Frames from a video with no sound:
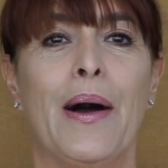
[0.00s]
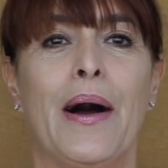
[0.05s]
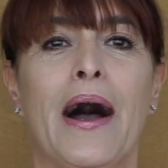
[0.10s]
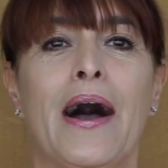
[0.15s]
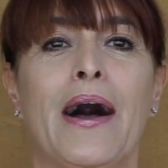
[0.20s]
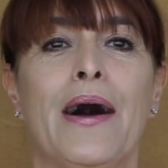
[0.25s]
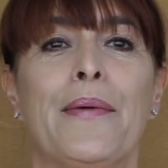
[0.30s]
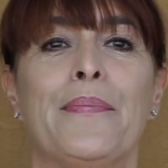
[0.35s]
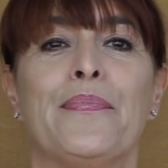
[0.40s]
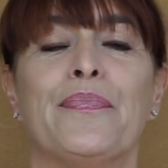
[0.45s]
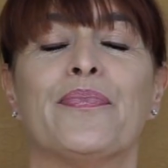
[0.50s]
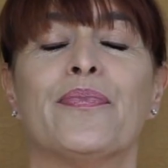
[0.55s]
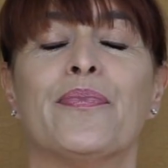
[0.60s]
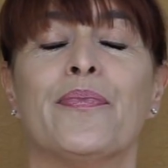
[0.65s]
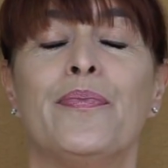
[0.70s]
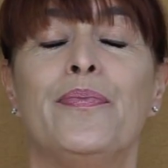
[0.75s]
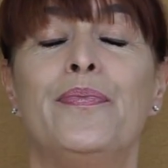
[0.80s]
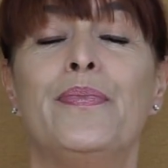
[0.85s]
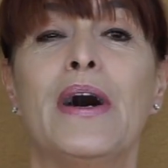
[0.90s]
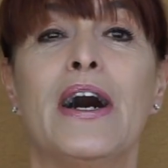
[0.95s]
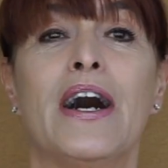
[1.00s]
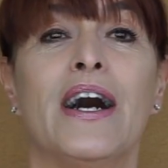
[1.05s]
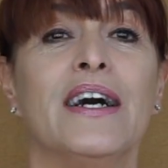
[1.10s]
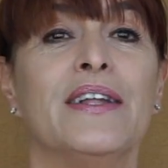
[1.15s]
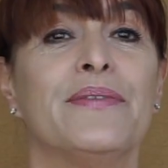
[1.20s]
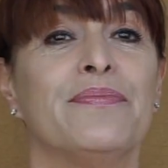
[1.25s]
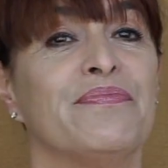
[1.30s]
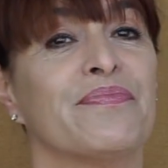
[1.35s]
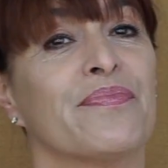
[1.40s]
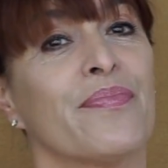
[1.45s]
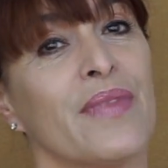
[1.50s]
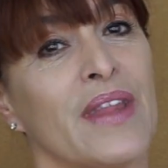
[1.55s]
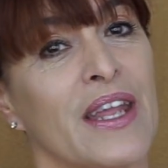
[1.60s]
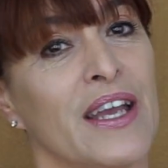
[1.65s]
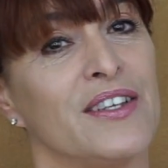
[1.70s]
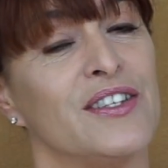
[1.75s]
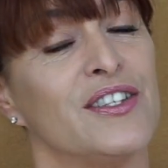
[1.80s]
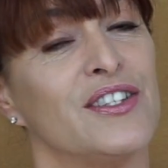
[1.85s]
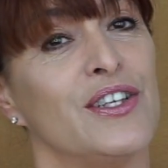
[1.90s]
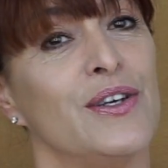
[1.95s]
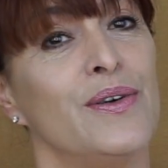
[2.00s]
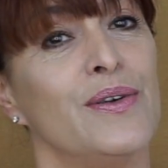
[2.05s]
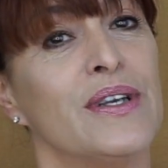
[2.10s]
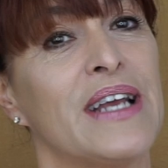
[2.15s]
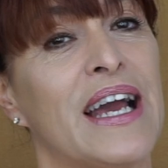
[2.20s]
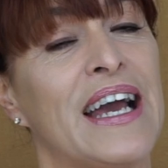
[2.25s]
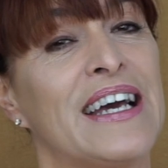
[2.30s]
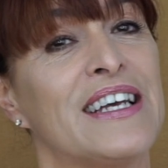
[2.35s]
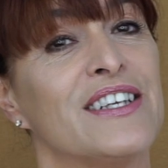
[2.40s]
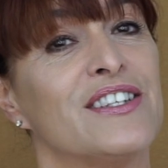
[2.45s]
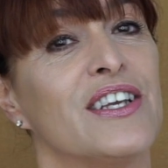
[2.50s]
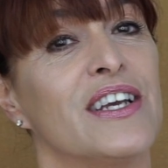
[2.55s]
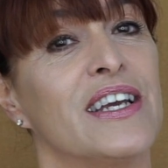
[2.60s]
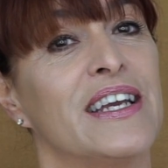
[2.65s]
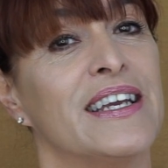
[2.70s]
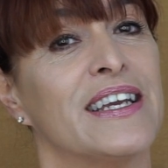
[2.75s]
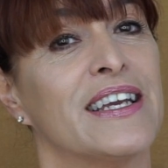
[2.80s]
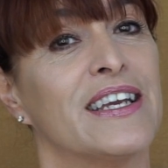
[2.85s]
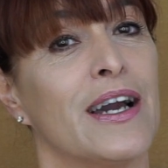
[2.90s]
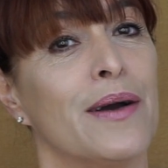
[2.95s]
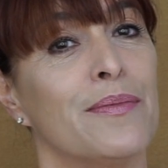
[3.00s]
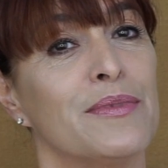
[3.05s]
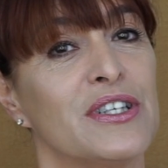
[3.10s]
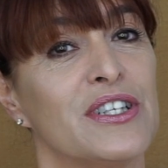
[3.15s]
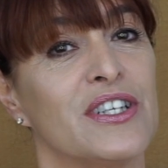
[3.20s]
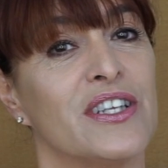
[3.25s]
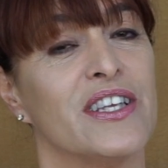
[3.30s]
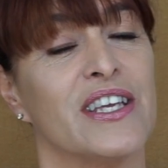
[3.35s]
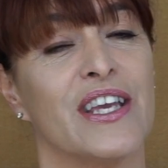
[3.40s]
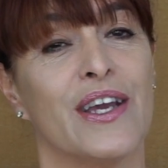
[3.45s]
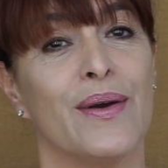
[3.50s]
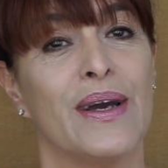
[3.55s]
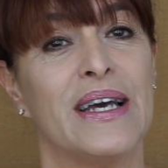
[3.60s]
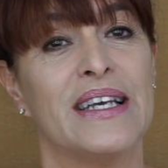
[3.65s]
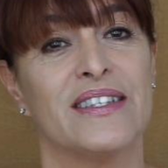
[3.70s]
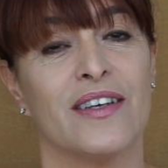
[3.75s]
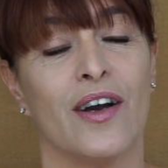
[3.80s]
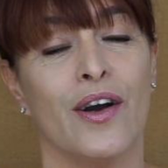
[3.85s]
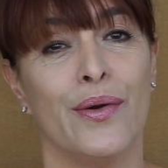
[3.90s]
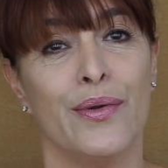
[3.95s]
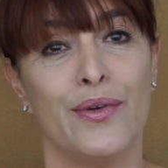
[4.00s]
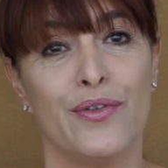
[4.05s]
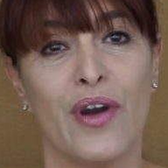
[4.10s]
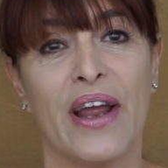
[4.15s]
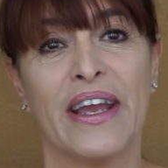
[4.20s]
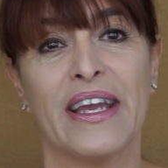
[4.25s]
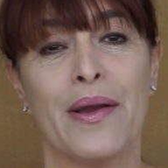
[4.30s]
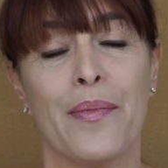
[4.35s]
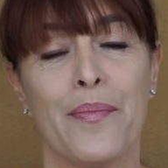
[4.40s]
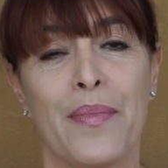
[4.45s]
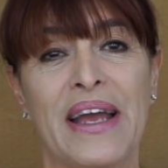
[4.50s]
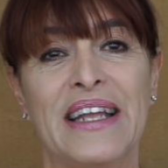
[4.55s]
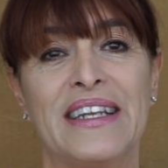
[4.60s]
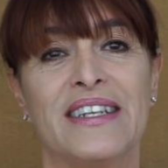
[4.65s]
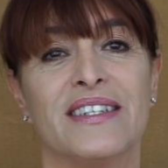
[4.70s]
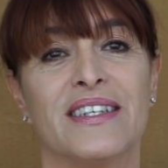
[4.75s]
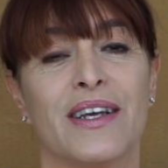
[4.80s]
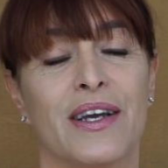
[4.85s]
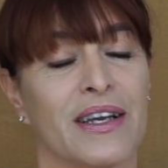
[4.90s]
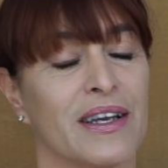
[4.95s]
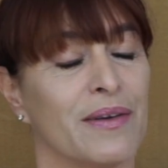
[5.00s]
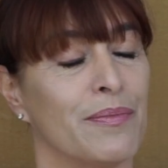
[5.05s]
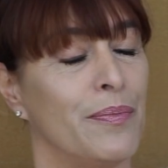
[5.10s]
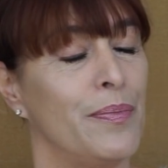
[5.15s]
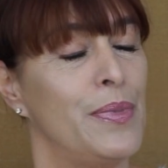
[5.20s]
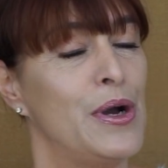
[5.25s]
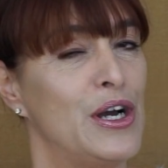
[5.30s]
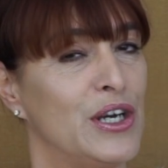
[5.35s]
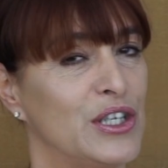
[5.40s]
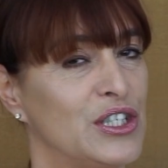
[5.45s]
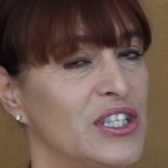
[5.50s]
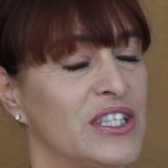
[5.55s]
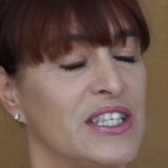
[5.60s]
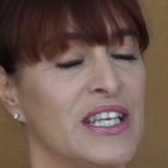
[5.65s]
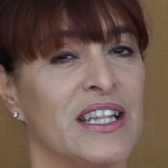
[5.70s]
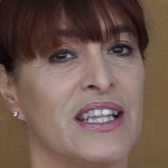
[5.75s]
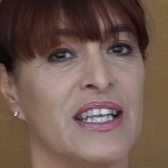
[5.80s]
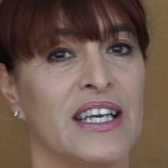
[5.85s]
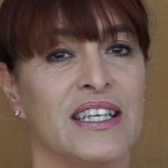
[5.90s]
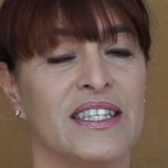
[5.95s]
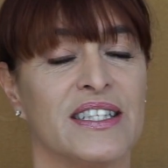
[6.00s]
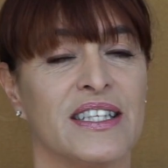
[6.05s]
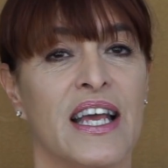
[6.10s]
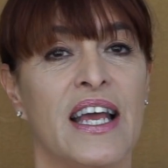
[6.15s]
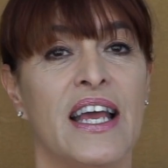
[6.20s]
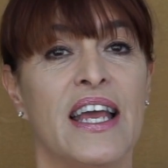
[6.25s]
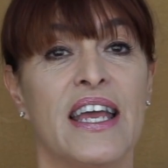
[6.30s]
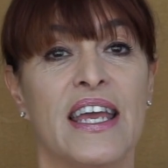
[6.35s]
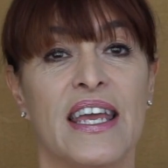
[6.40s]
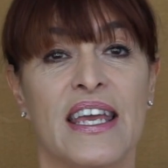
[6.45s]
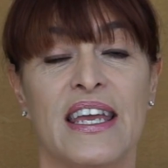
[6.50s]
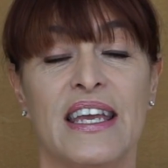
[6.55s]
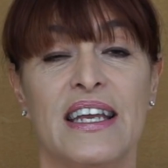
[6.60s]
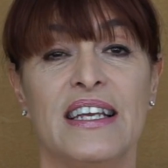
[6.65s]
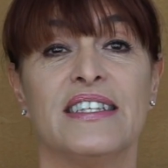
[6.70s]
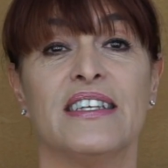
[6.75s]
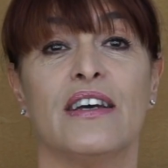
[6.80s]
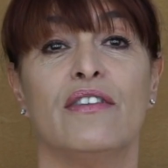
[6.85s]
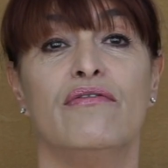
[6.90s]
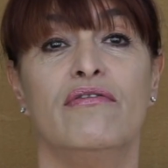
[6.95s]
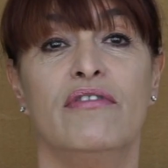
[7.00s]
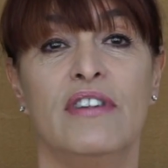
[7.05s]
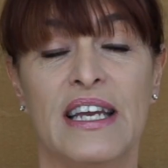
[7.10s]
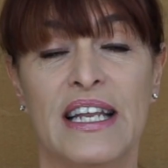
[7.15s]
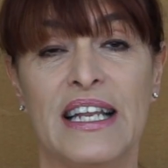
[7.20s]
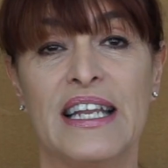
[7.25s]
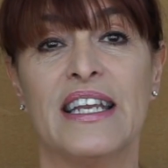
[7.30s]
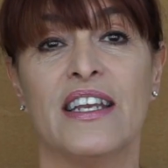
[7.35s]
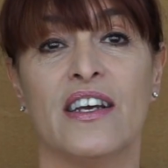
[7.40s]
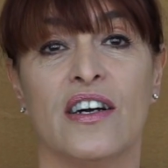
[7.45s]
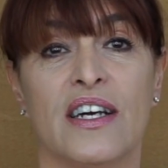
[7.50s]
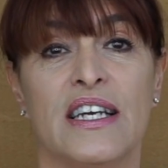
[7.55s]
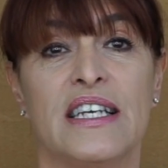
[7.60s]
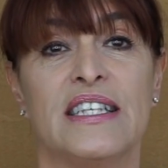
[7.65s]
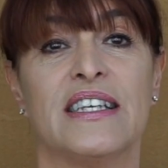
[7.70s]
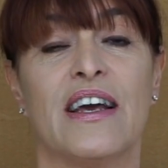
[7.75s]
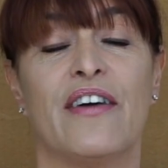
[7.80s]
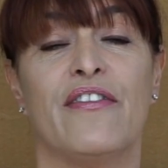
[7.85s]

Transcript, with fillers: Um, but as soon as it comes to the US, I would recommend purchasing this. It is a really nice